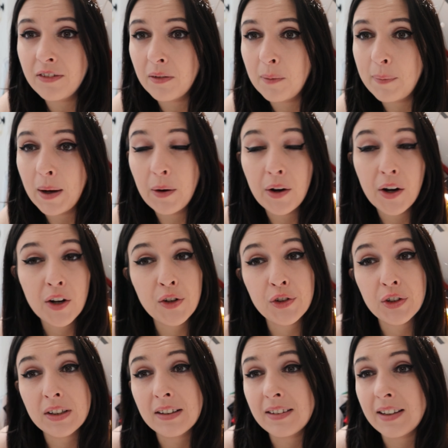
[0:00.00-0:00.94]
from about
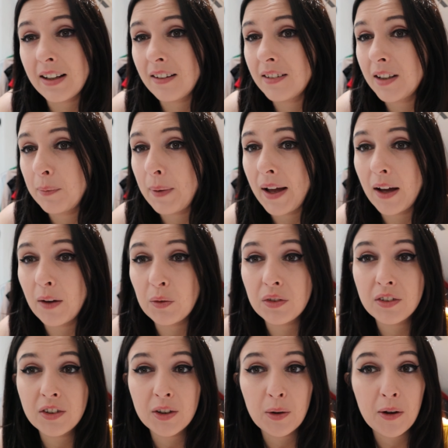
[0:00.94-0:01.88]

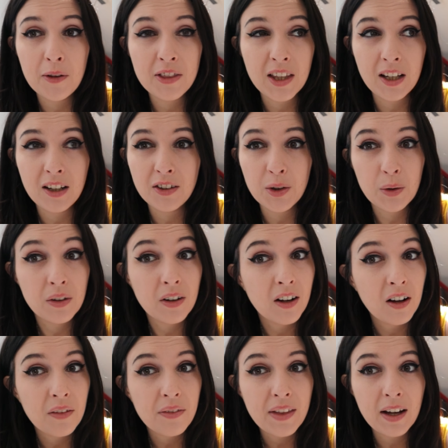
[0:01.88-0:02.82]
£160 to I think
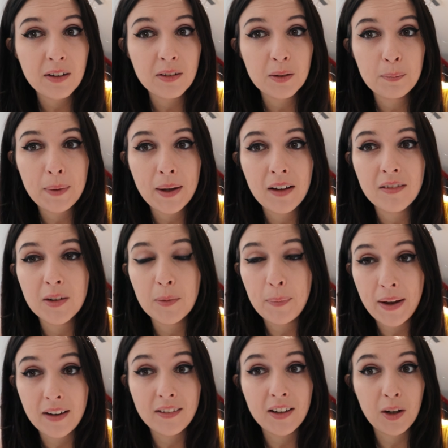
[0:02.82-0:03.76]
£2,500,
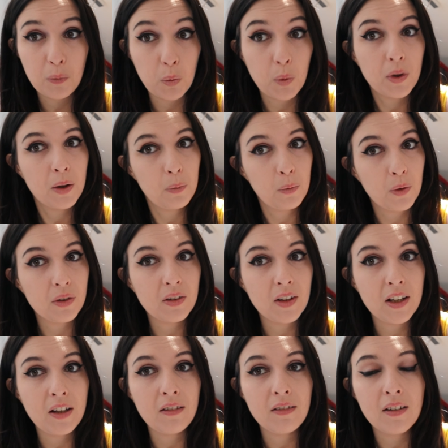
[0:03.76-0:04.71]
depending what it was
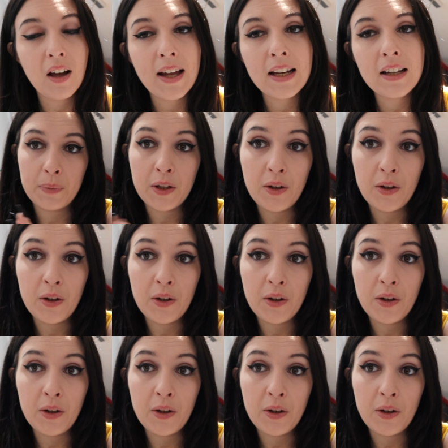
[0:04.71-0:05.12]
that you like.